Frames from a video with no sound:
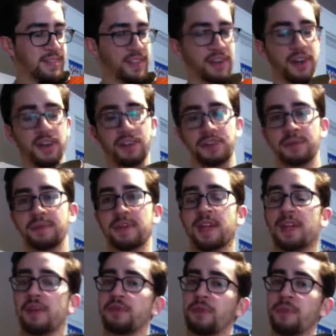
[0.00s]
Awesome.
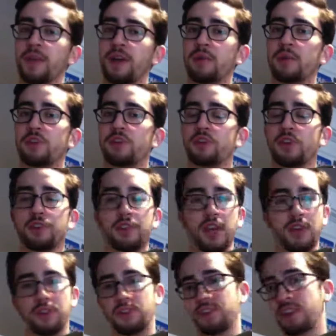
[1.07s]
From there, we just go
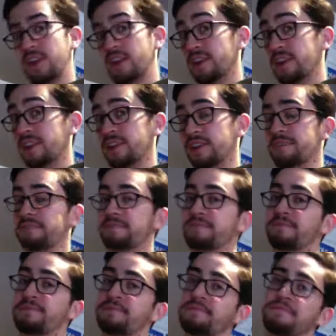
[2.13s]
down a scale.
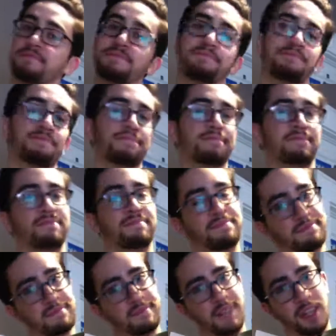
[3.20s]

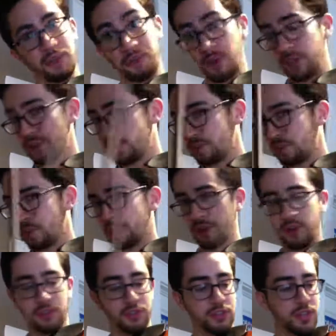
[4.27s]
The advantage of knowing
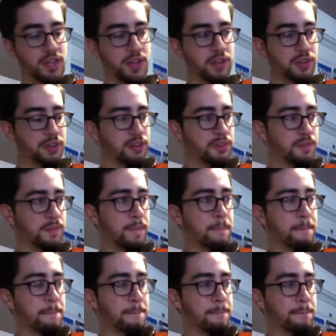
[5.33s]
our scales.
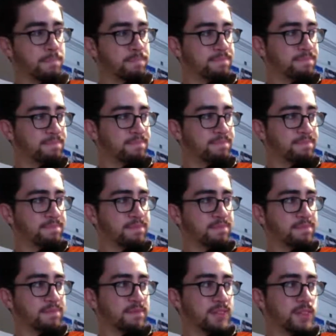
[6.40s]

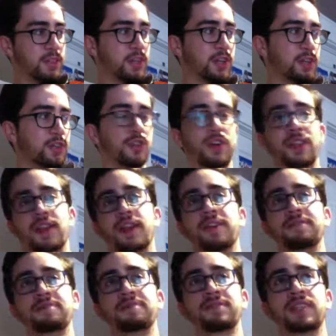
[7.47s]
Go ahead and try
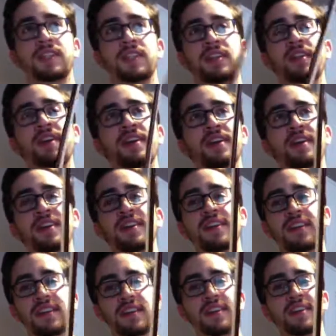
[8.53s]
that. Ya,
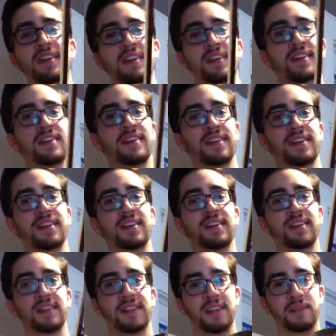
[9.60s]
da, da, da,
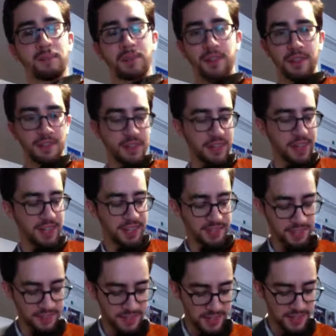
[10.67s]
da. Put it
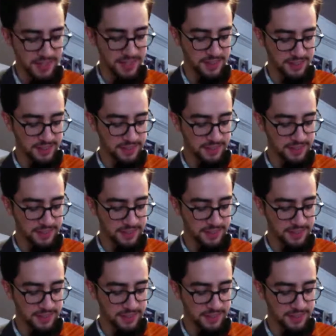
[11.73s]
together now.